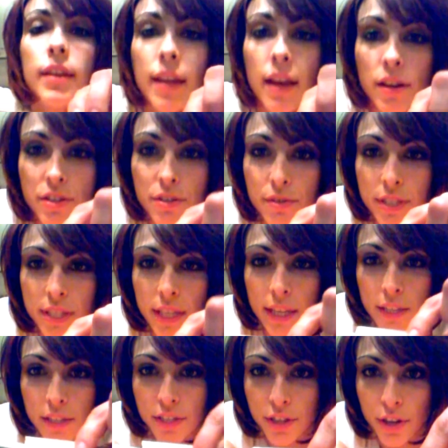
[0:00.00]
Now as you'll see,
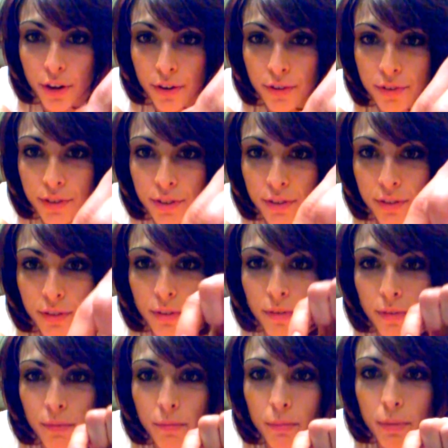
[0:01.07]
it's turned,
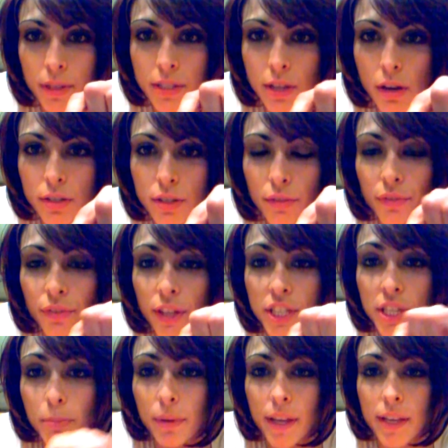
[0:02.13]
but it's also
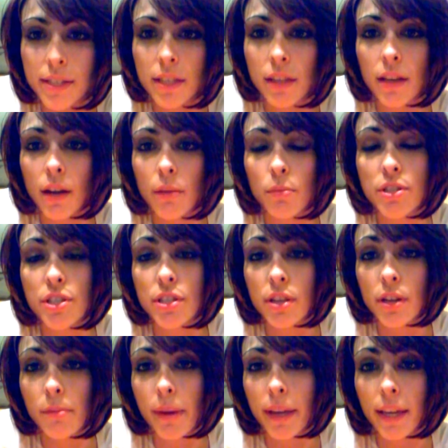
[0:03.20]
flush up against the gun, which is
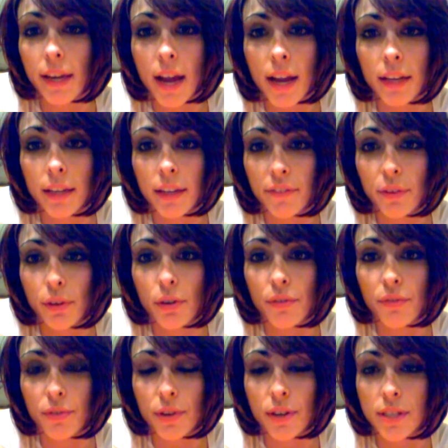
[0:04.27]
going to make it kind of
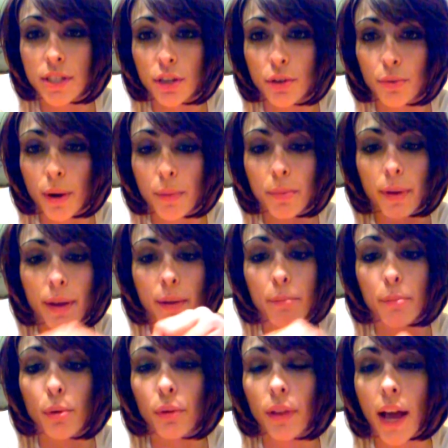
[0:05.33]
difficult for us to grip
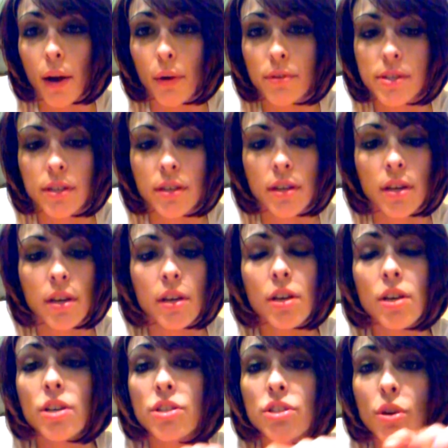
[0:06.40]
and pull out.
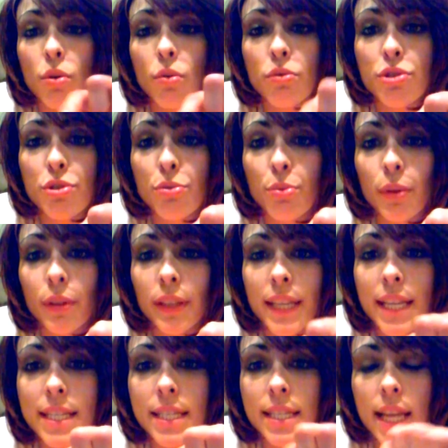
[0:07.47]
So to
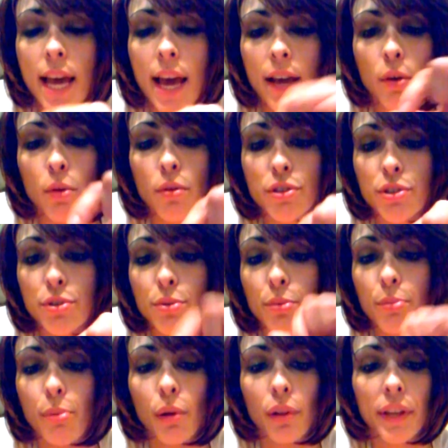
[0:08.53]
release that, or
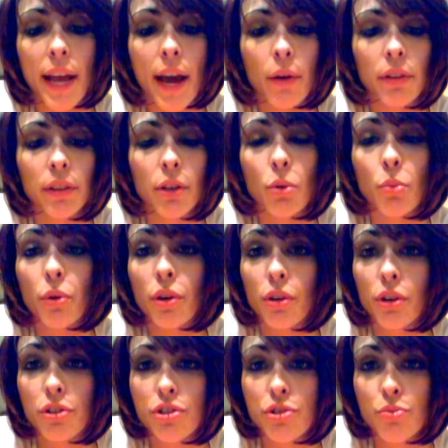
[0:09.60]
to pull it out a little, we're
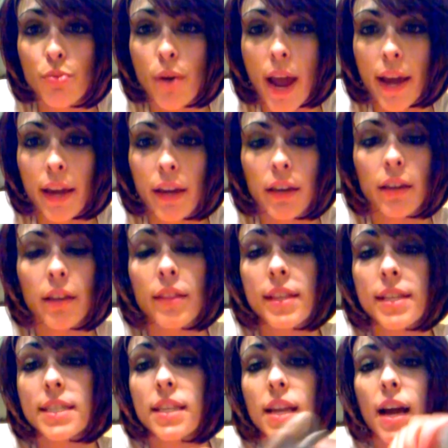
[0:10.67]
going to just rack
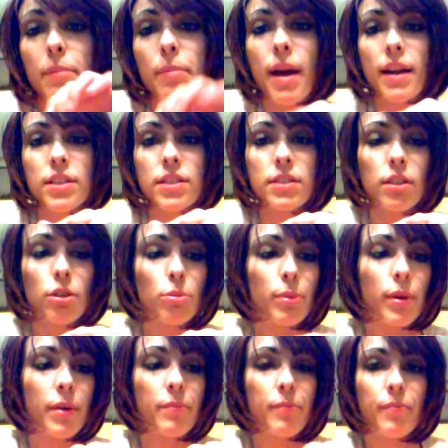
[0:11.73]
the slide back just a little
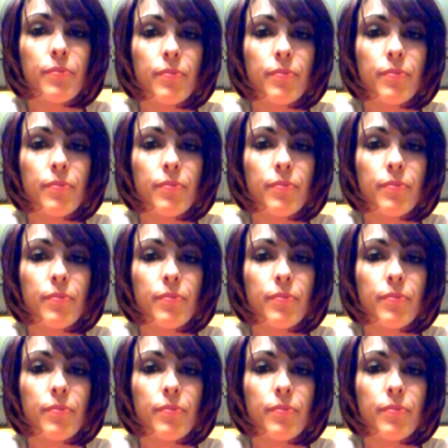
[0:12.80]
bit.